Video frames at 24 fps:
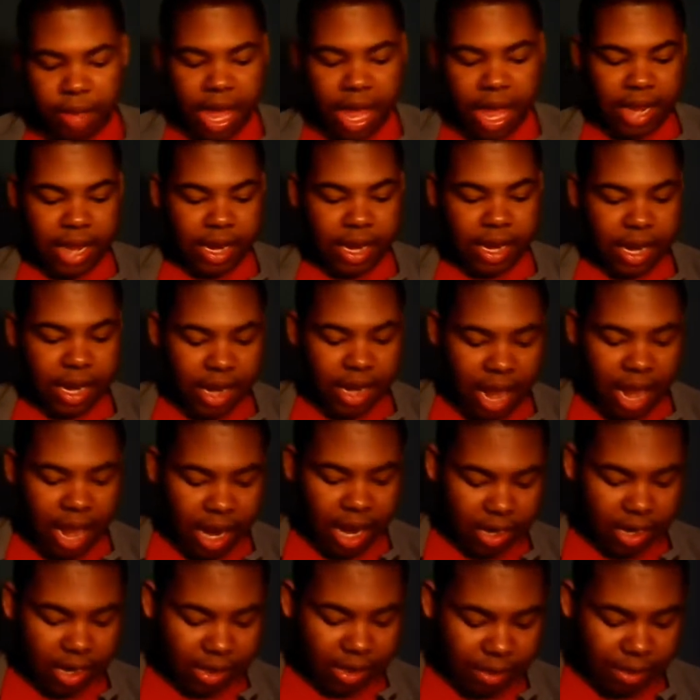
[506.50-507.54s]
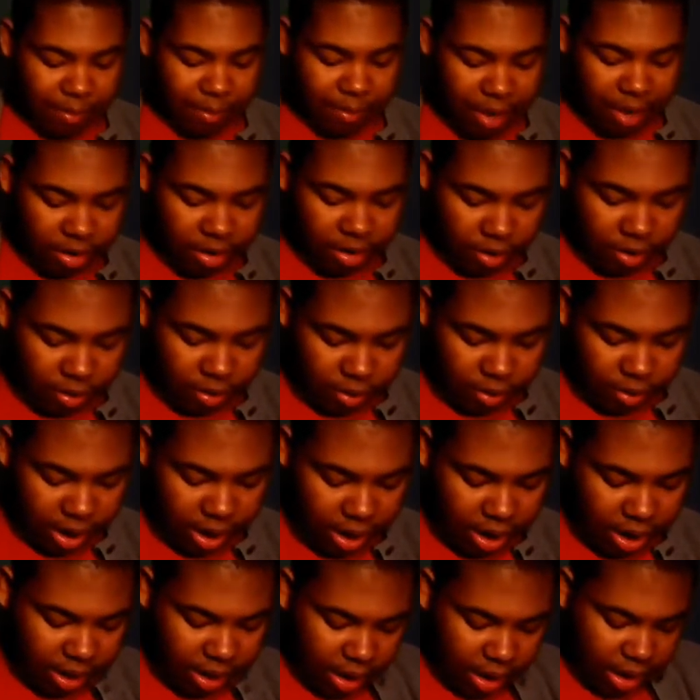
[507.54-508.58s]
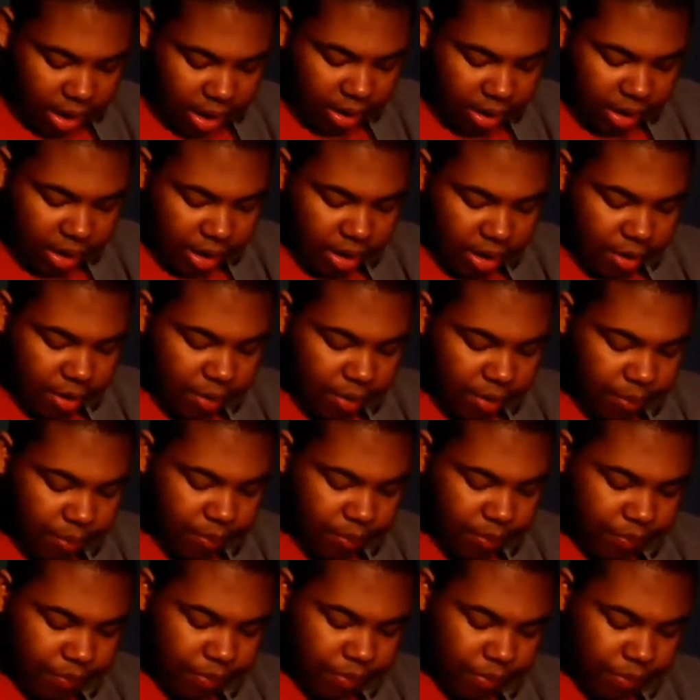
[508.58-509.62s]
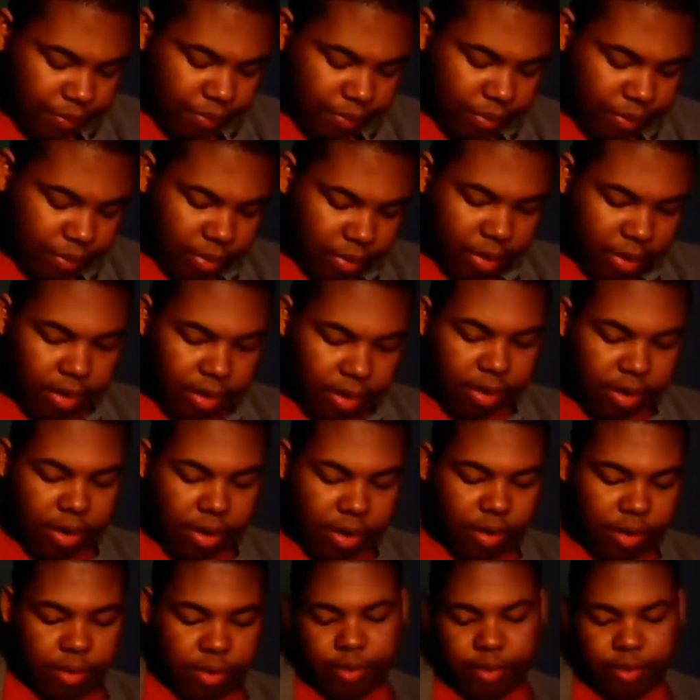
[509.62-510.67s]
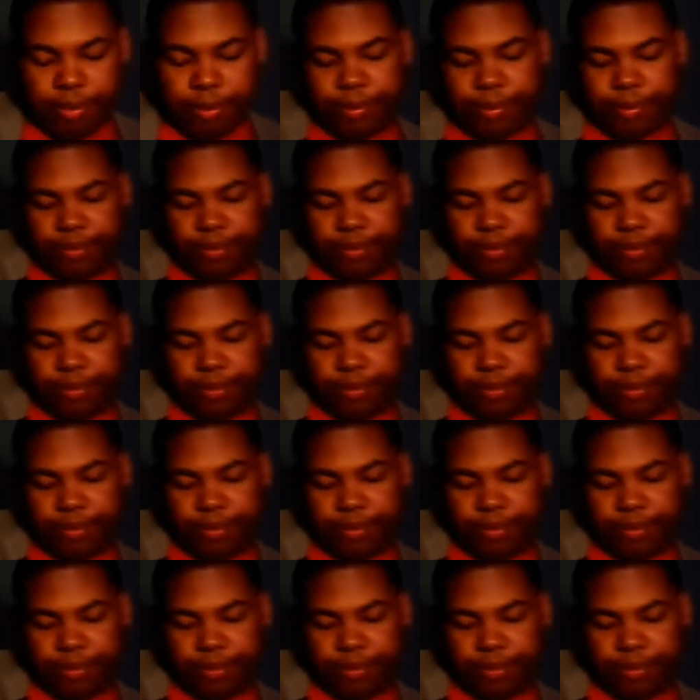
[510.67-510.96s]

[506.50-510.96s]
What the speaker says: I did a lot of symmetrical kind of things here, so